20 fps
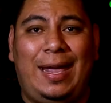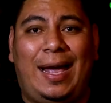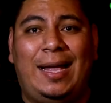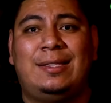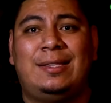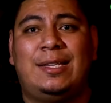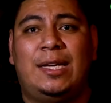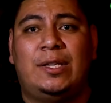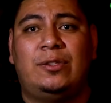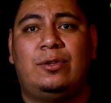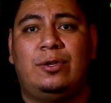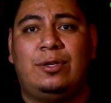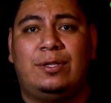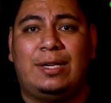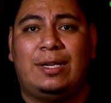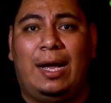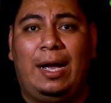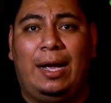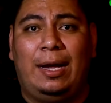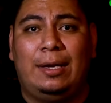that sensor
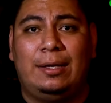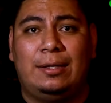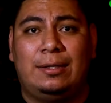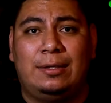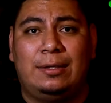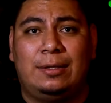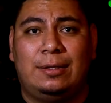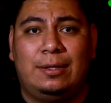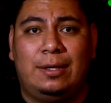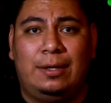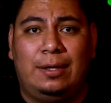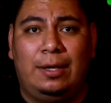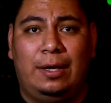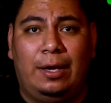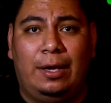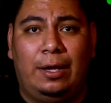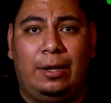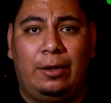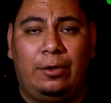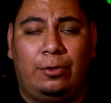size,
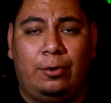the